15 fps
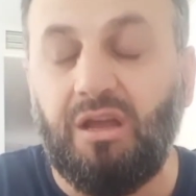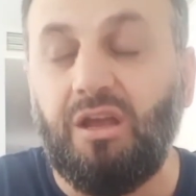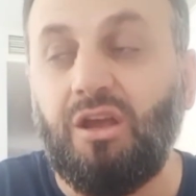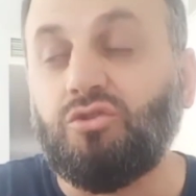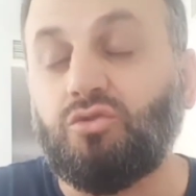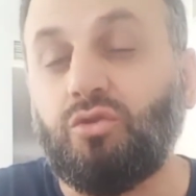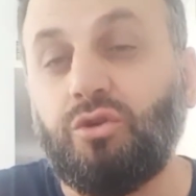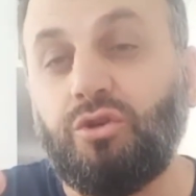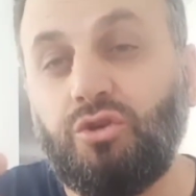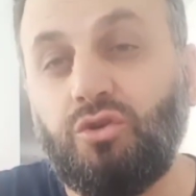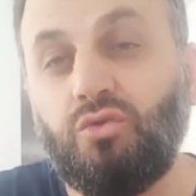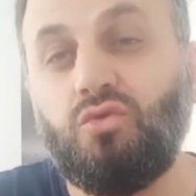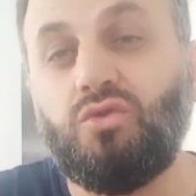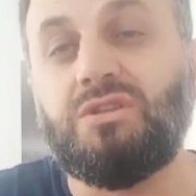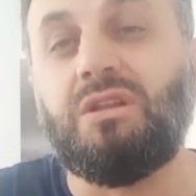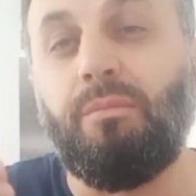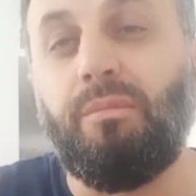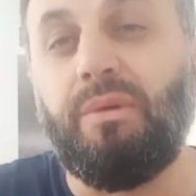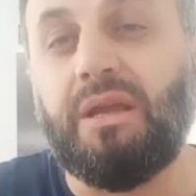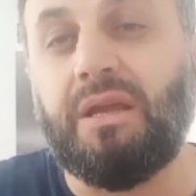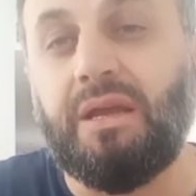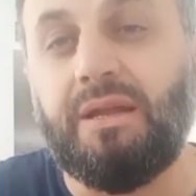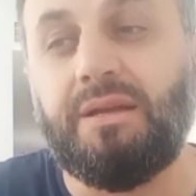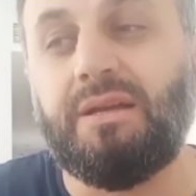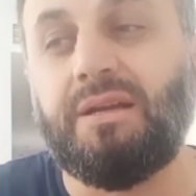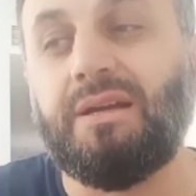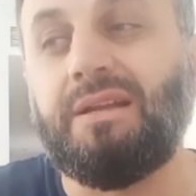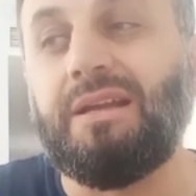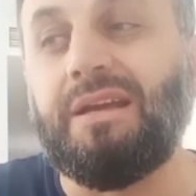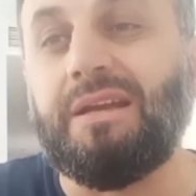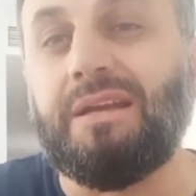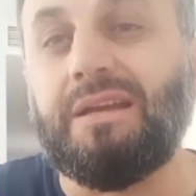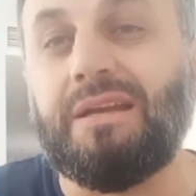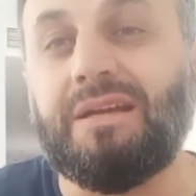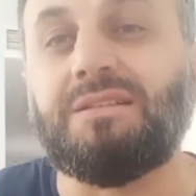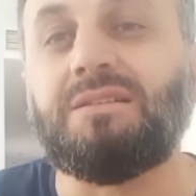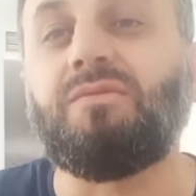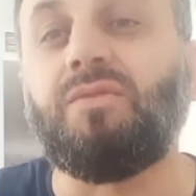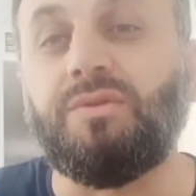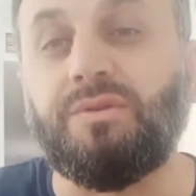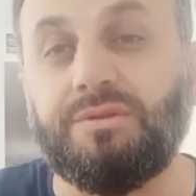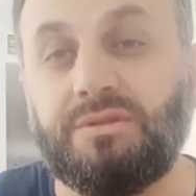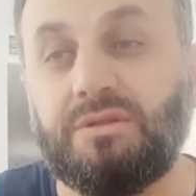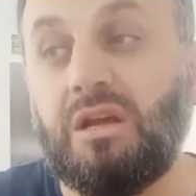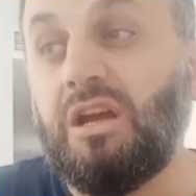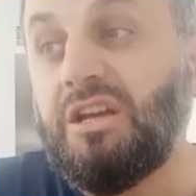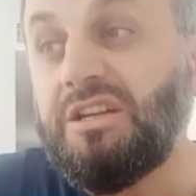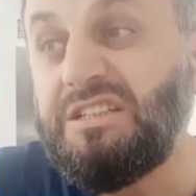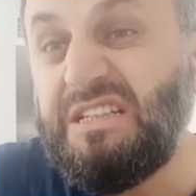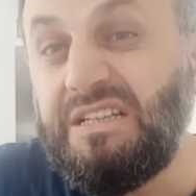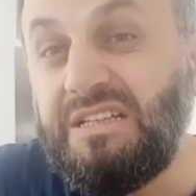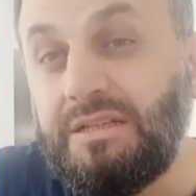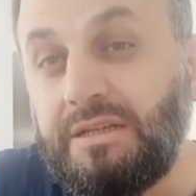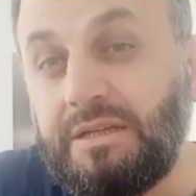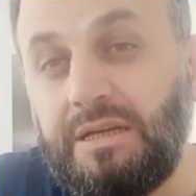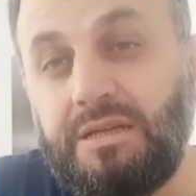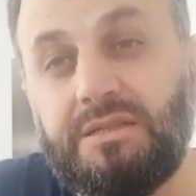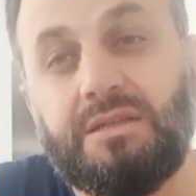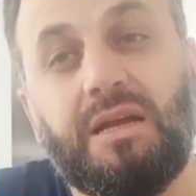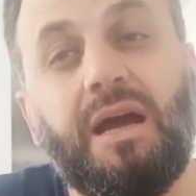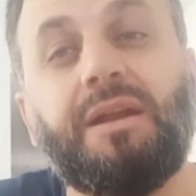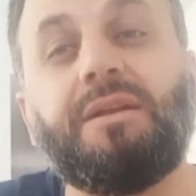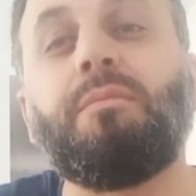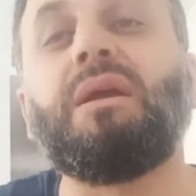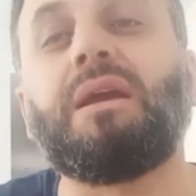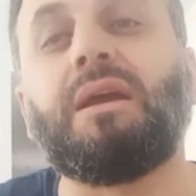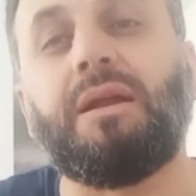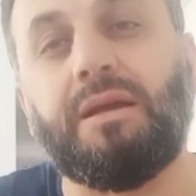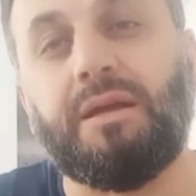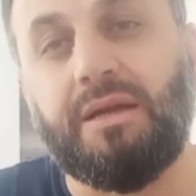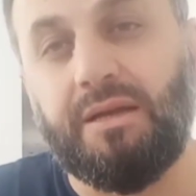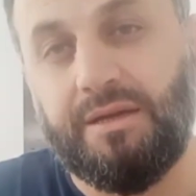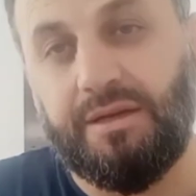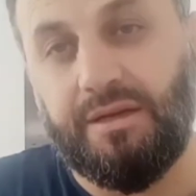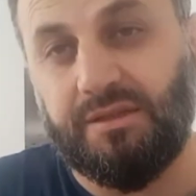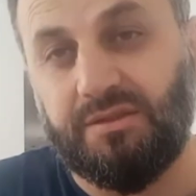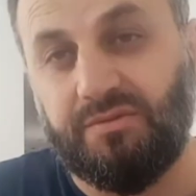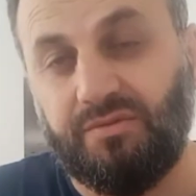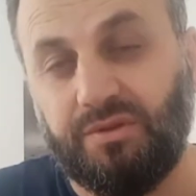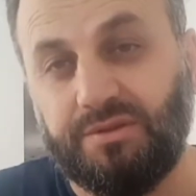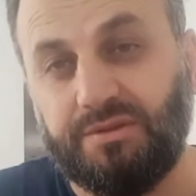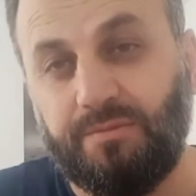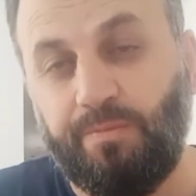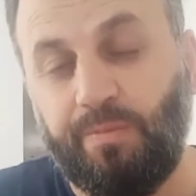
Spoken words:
So use the mechanical index first, decrease that mechanical index first.